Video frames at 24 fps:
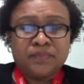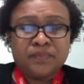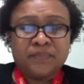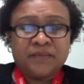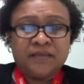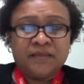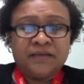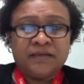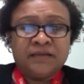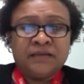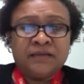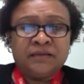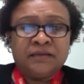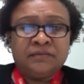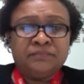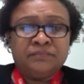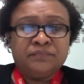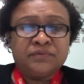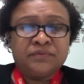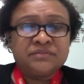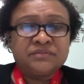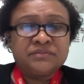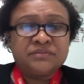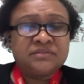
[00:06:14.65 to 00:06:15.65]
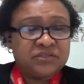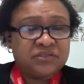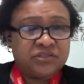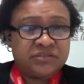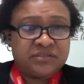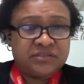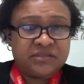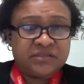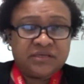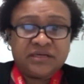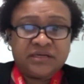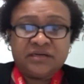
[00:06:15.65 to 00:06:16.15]
such as
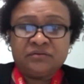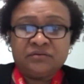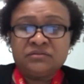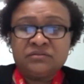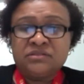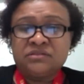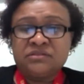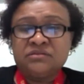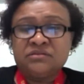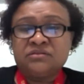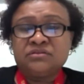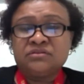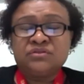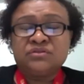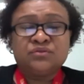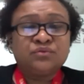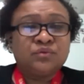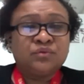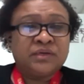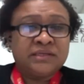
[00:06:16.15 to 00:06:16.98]
accountants or